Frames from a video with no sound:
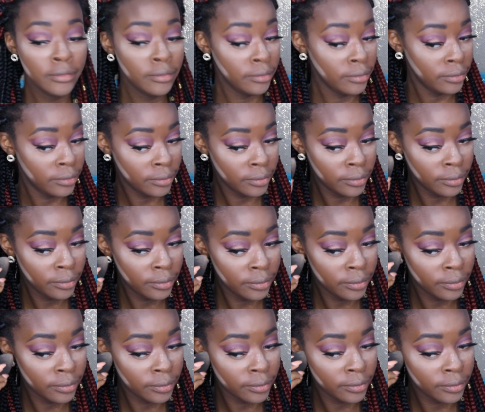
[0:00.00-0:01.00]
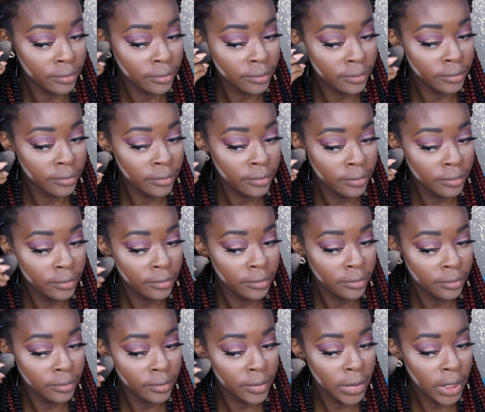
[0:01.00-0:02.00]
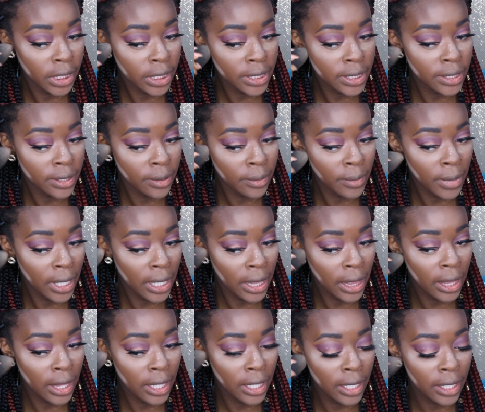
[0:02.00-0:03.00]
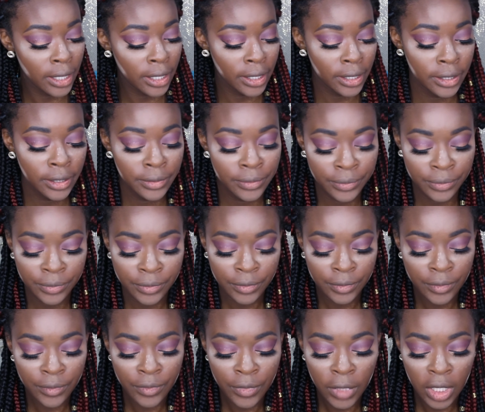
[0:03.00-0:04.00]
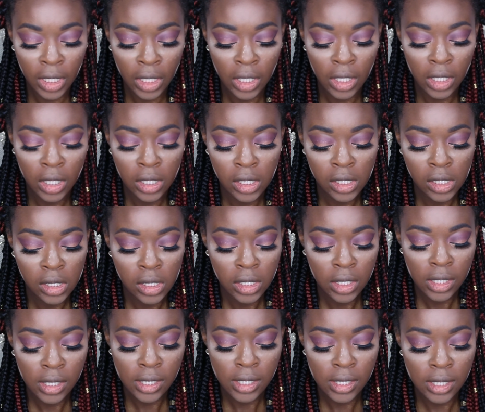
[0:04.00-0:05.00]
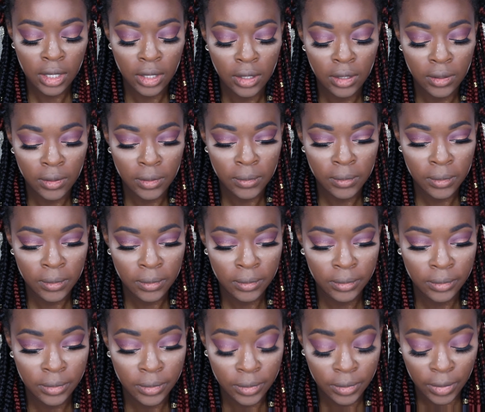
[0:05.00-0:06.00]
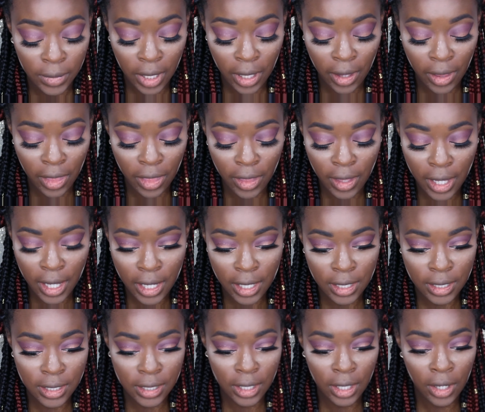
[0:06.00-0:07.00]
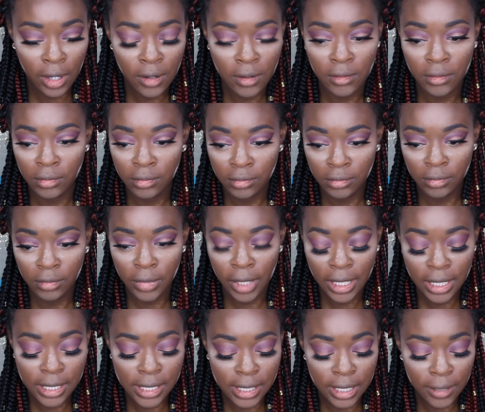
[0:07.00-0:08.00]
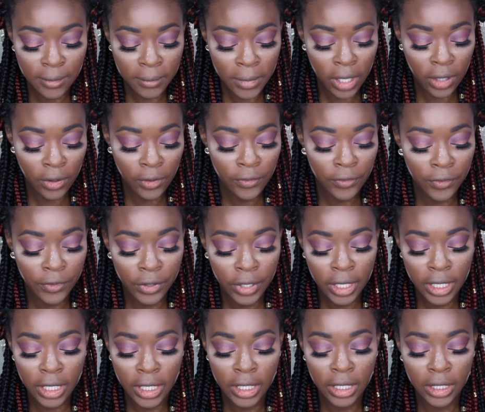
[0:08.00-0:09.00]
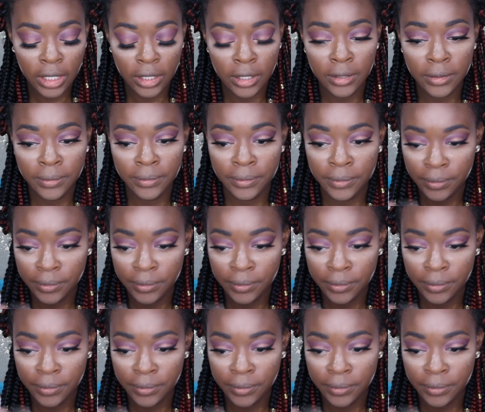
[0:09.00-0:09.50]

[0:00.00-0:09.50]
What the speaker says: Let me get some back there. So that, oh, I done skipped my whole forehead, y'all.